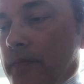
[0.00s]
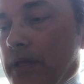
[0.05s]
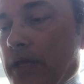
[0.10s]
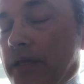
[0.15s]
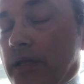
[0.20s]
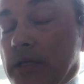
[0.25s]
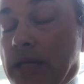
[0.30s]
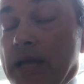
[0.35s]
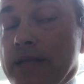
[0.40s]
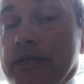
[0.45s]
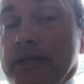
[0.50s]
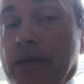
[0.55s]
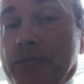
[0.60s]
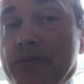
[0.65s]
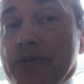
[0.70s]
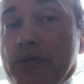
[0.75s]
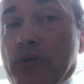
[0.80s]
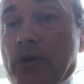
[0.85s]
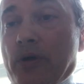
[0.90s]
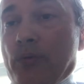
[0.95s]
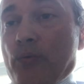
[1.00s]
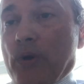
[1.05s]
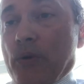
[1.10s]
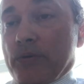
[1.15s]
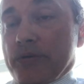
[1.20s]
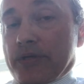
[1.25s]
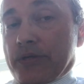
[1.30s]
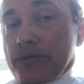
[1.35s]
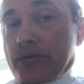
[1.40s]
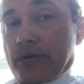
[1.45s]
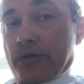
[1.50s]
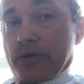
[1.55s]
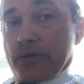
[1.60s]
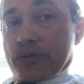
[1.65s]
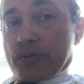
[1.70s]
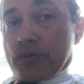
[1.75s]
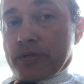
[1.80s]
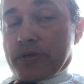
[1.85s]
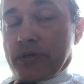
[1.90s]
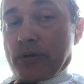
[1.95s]
In the last episode, what was
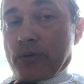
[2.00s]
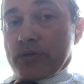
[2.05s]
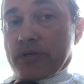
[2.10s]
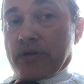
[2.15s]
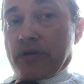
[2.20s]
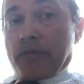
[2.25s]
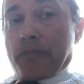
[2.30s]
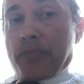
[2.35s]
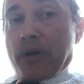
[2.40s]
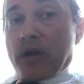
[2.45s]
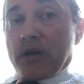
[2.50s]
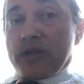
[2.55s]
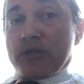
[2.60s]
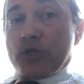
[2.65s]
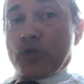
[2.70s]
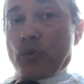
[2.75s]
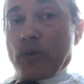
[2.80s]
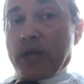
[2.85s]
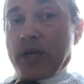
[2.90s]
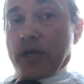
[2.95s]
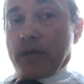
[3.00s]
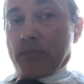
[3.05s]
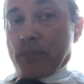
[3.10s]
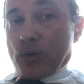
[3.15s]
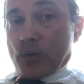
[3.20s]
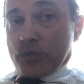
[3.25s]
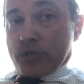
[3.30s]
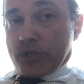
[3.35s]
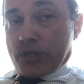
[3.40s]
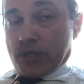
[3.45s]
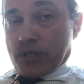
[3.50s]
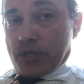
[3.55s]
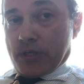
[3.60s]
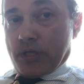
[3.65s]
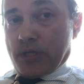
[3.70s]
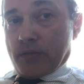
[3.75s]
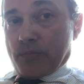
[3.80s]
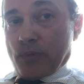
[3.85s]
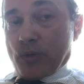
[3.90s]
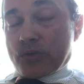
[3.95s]
introduced was the notion of the punctuated motion,
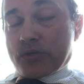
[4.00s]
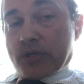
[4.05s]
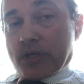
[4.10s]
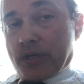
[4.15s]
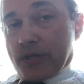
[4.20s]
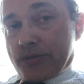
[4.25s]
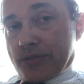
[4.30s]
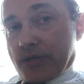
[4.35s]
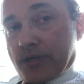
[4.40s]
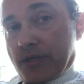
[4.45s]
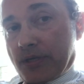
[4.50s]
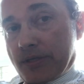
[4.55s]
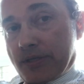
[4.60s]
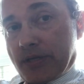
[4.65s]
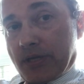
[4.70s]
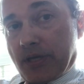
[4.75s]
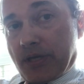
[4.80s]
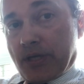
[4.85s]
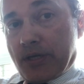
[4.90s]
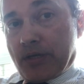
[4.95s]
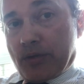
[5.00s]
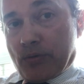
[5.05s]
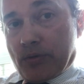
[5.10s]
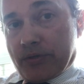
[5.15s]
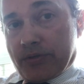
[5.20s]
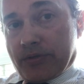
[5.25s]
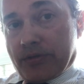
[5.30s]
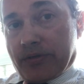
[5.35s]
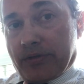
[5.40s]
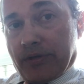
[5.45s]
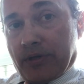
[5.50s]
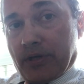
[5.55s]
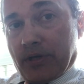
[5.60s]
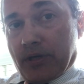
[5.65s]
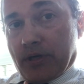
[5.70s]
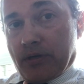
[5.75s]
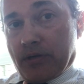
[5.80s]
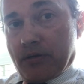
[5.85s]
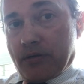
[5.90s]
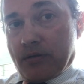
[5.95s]
that motion is a continuous
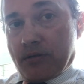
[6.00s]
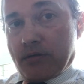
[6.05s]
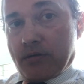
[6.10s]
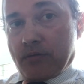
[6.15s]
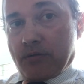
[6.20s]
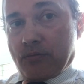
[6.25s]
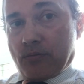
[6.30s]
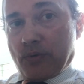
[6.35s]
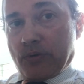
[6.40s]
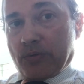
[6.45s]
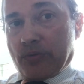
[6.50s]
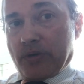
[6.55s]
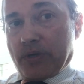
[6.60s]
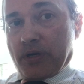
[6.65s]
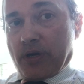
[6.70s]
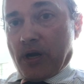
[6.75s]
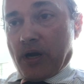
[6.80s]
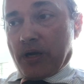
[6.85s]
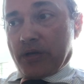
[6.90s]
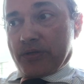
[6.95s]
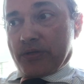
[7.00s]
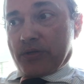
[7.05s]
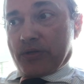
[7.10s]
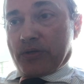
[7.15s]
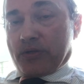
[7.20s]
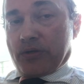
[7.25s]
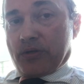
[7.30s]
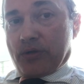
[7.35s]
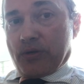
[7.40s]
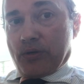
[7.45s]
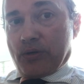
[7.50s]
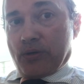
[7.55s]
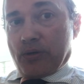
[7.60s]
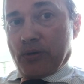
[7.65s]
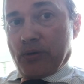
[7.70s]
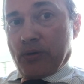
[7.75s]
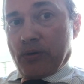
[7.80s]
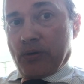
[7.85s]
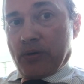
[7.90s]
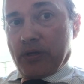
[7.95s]
thing with regards
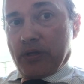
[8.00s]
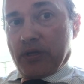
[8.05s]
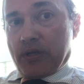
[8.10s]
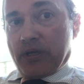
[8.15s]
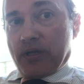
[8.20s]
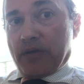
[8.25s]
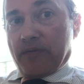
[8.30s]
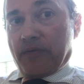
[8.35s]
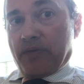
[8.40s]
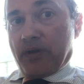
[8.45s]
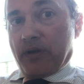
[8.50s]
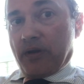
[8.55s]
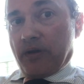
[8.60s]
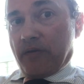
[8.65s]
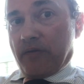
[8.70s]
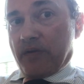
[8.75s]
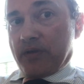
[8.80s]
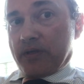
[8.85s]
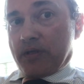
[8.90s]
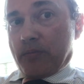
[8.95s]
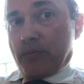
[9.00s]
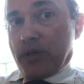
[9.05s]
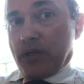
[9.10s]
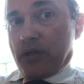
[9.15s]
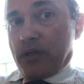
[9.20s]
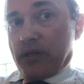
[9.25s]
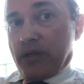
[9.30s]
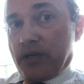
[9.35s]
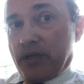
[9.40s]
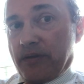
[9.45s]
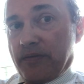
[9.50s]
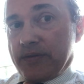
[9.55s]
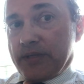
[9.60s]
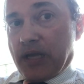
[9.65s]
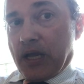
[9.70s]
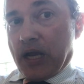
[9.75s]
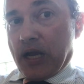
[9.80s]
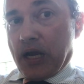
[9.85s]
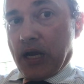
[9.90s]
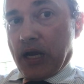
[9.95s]
to the infinite divisibility of
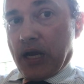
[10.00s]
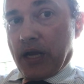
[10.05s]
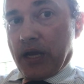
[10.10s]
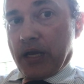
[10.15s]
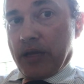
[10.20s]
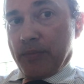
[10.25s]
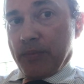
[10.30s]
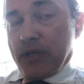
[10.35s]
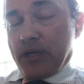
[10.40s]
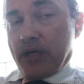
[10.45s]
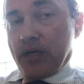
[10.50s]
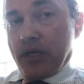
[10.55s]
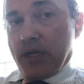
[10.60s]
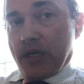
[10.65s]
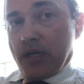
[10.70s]
time and